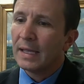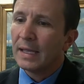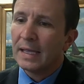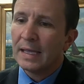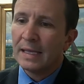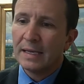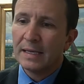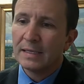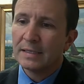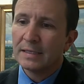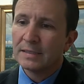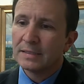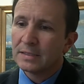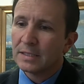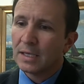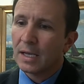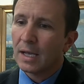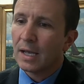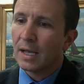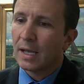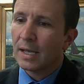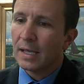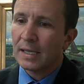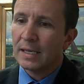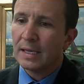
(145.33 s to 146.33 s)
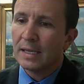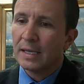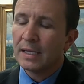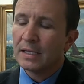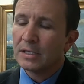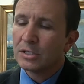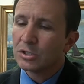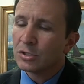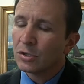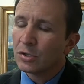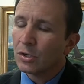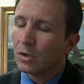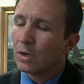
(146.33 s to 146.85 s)
It
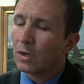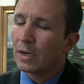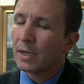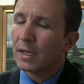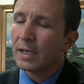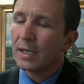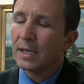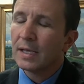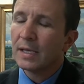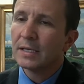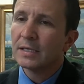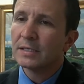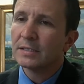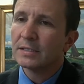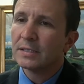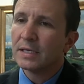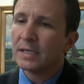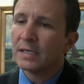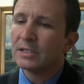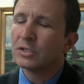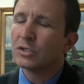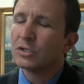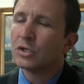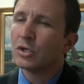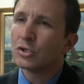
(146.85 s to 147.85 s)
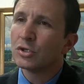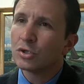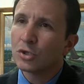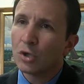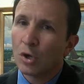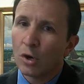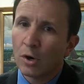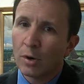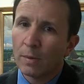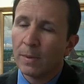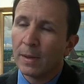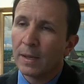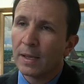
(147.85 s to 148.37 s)
certainly is. It's
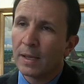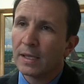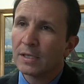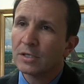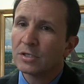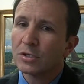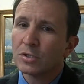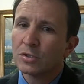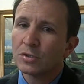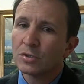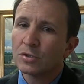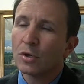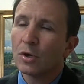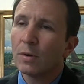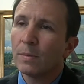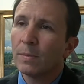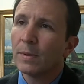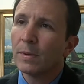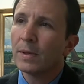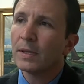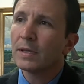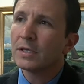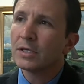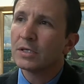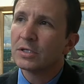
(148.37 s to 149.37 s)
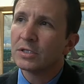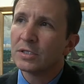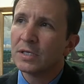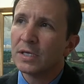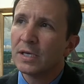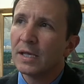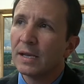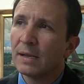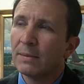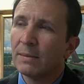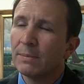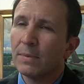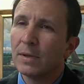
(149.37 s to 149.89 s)
disturbing. It's disturbing to
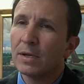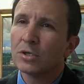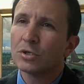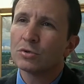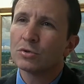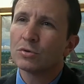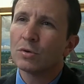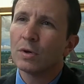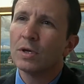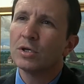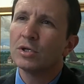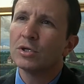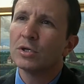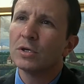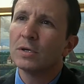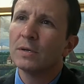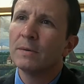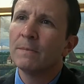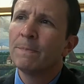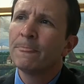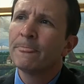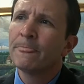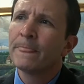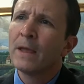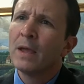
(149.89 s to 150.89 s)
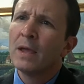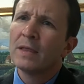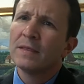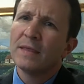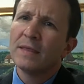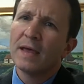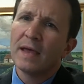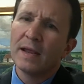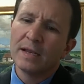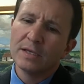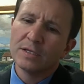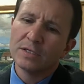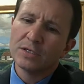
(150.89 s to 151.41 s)
see an administration
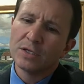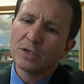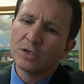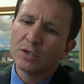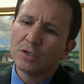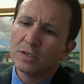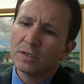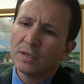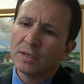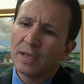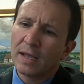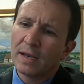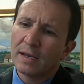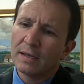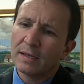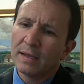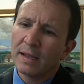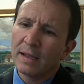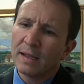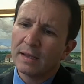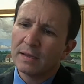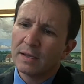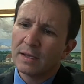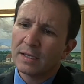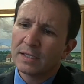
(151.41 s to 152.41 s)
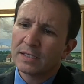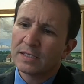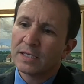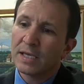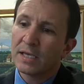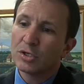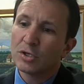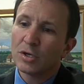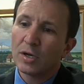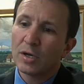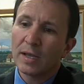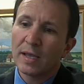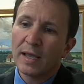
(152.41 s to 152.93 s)
that
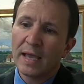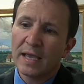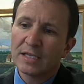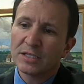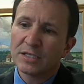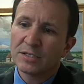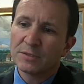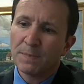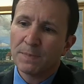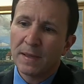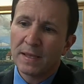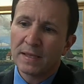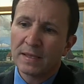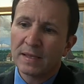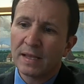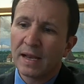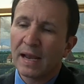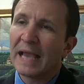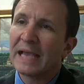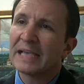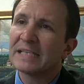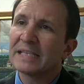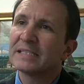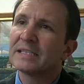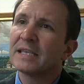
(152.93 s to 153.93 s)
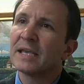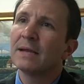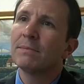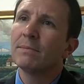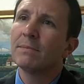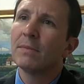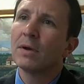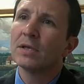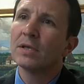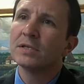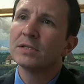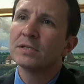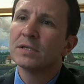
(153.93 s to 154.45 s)
essentially has spent the last 10
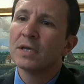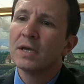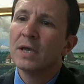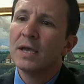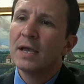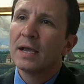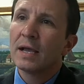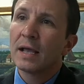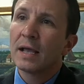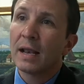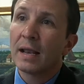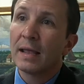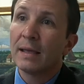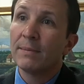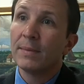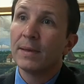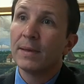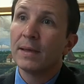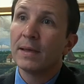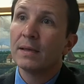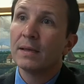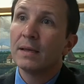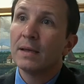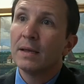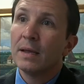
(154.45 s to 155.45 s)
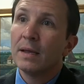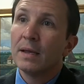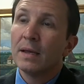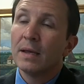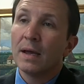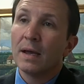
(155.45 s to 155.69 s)
months claiming